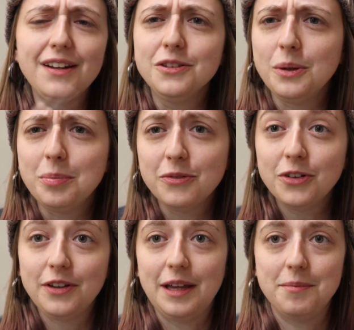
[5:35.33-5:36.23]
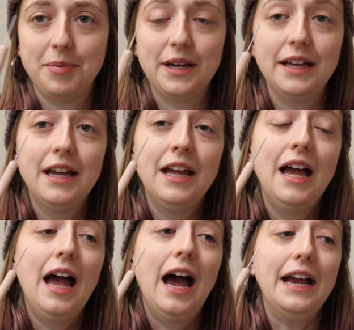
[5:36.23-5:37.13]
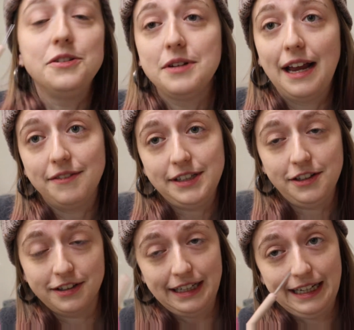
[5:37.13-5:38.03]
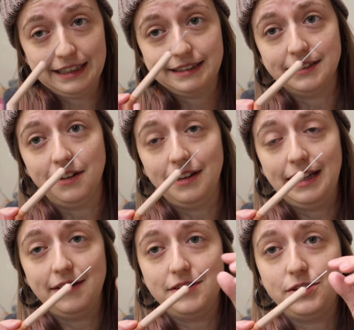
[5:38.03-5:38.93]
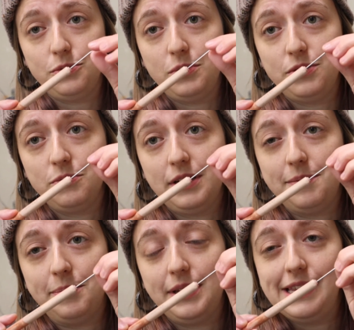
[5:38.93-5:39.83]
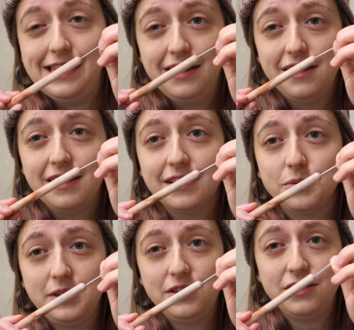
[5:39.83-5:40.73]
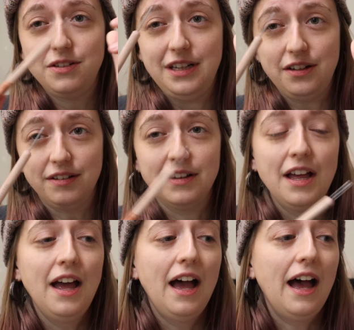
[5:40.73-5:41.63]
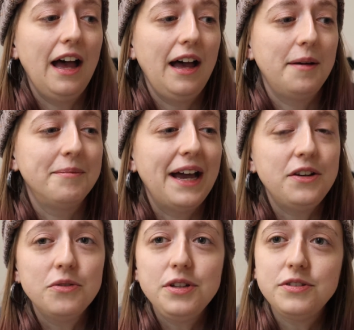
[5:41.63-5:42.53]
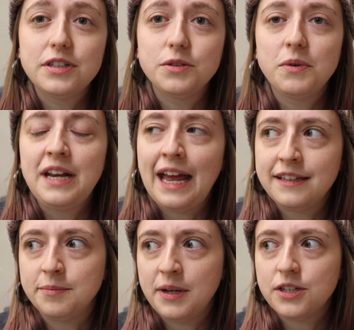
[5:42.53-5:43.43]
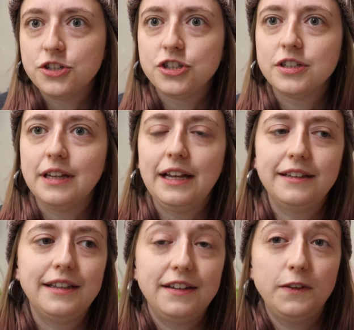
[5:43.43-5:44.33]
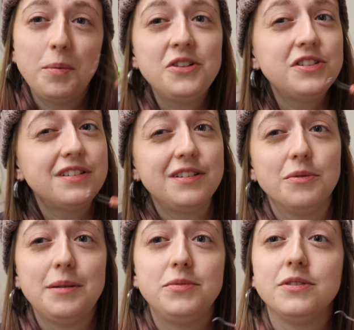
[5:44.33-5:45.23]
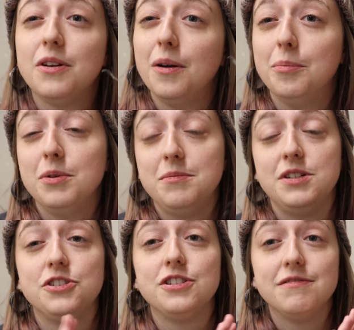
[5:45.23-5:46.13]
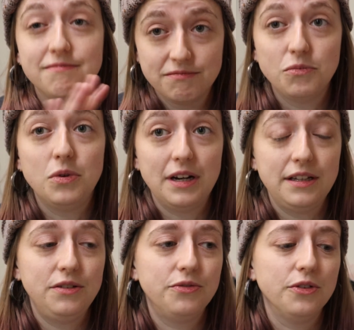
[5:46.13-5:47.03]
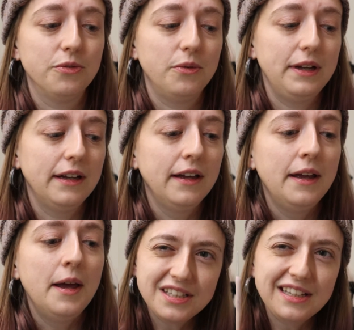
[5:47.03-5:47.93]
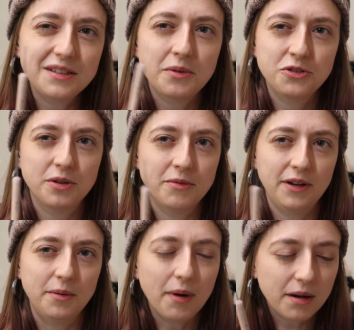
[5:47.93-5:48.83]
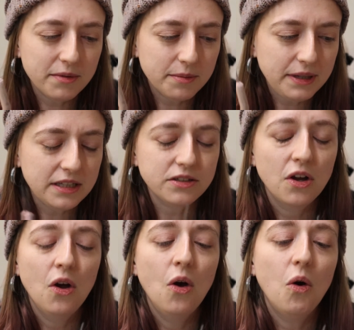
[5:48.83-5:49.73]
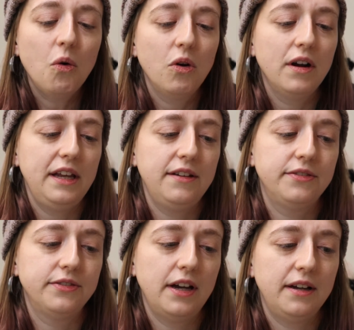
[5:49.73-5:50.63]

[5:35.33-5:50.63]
so I prefer them, but I don't have any on hand. All I have is the wooden one, but the next one is the needle. I don't use this one as much. Like I said, the sponges and the ribs are pretty much what I do for throwing, just in case I want to trim around the bottom of the piece, or if